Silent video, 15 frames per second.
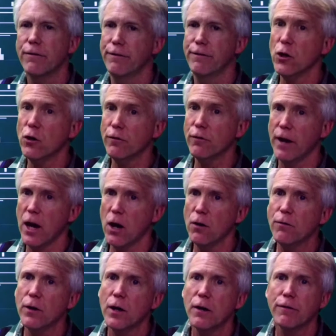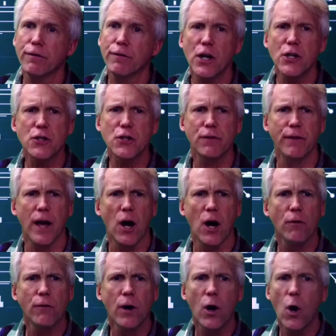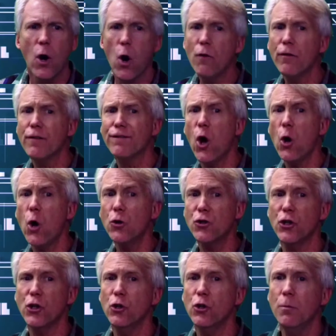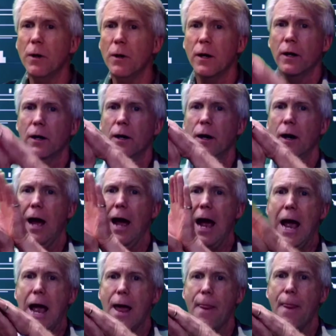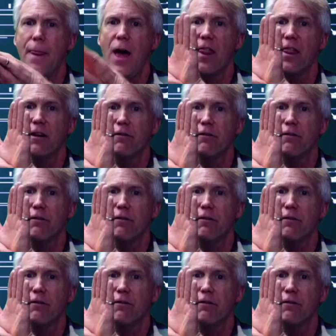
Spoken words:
fill valve, flush valve, overflow tube, and the